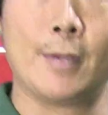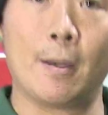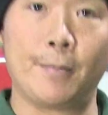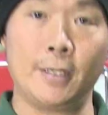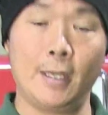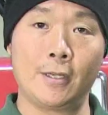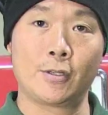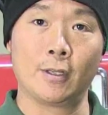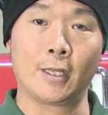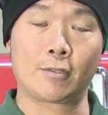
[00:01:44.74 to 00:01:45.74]
uh,
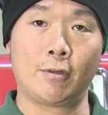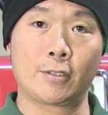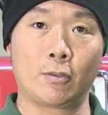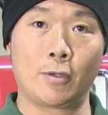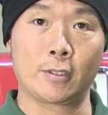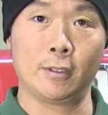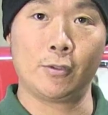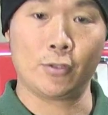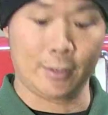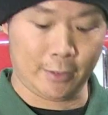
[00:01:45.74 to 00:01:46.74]
pH electrode storage
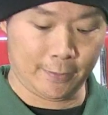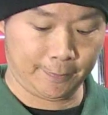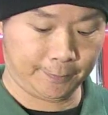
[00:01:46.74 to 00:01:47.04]
solutions.